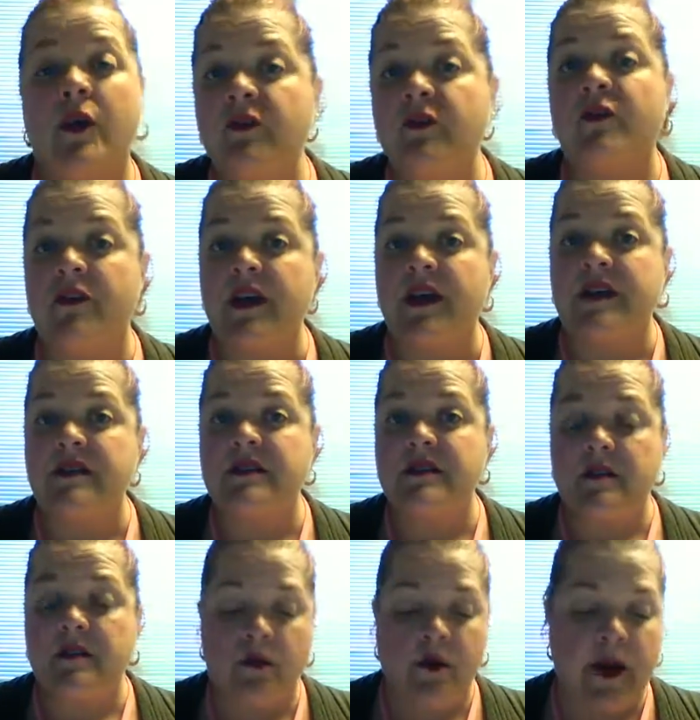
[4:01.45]
look for
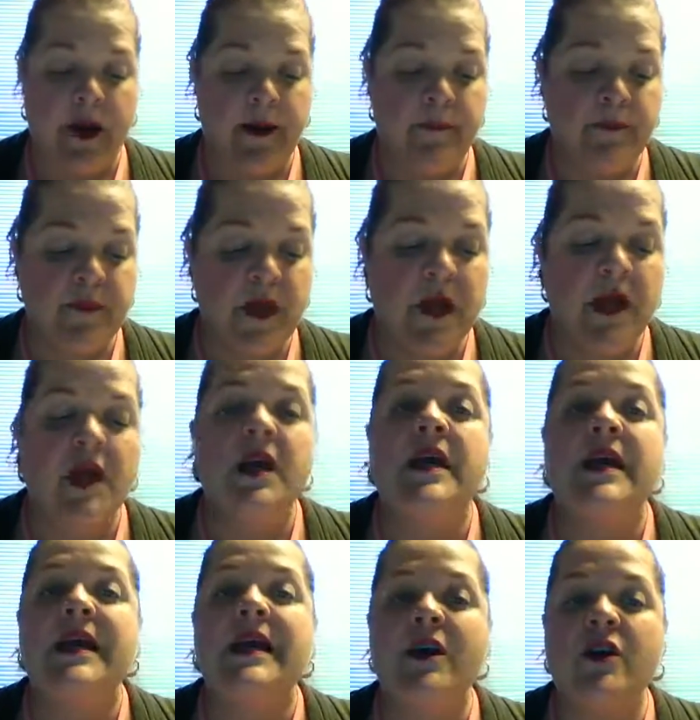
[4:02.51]
this. Okay.
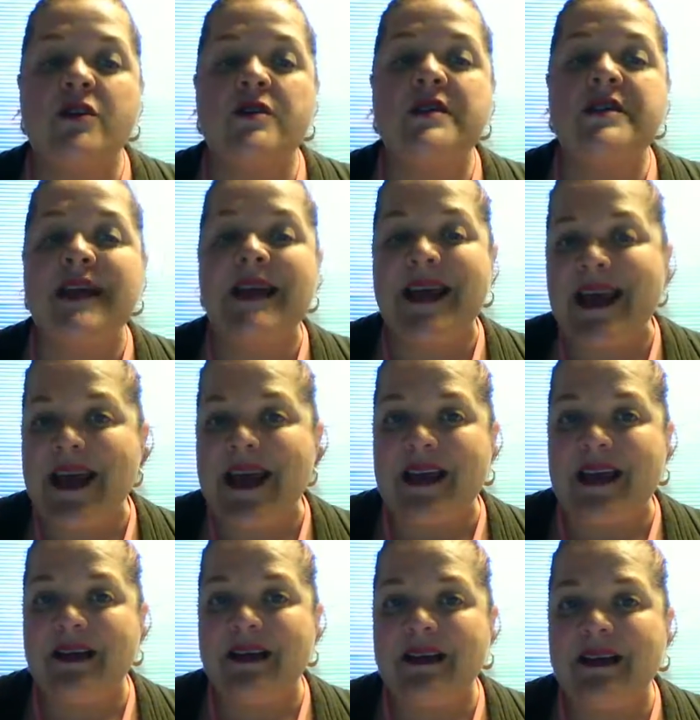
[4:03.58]
Here's the key:
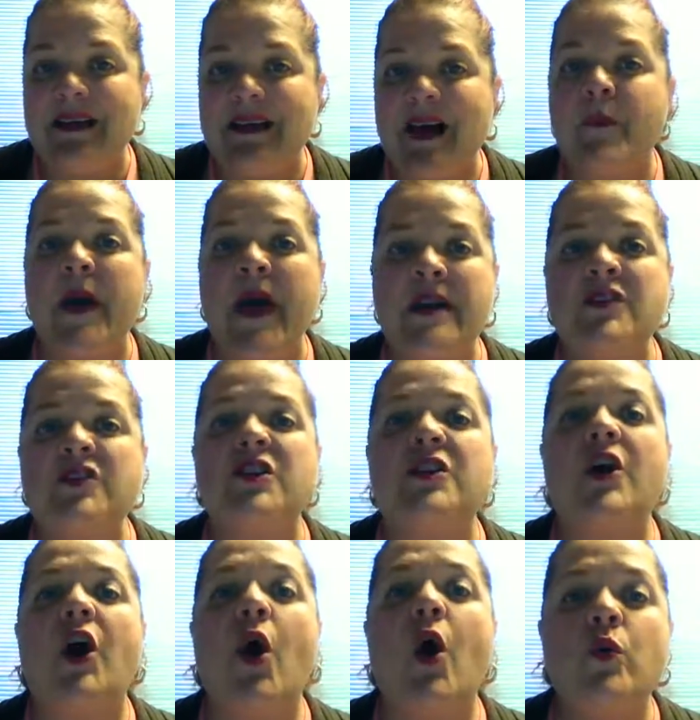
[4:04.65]
a
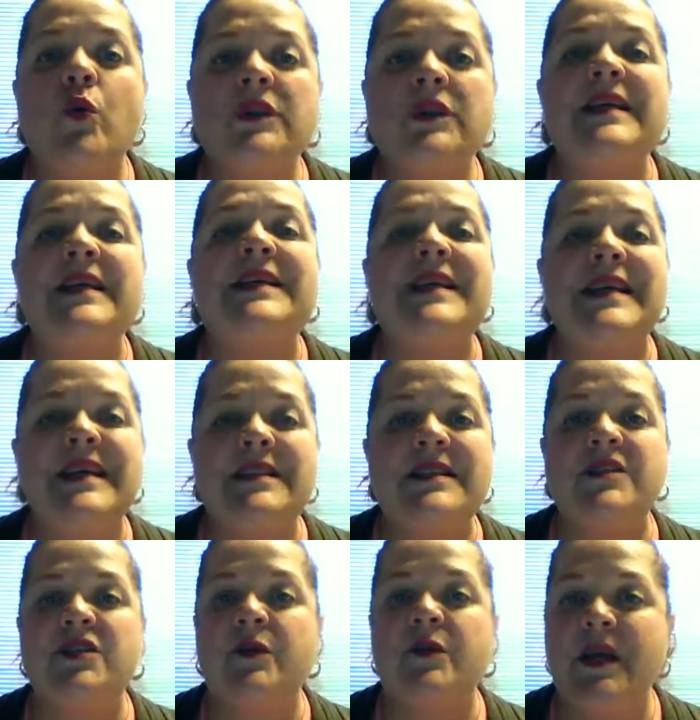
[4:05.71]
patient only needs to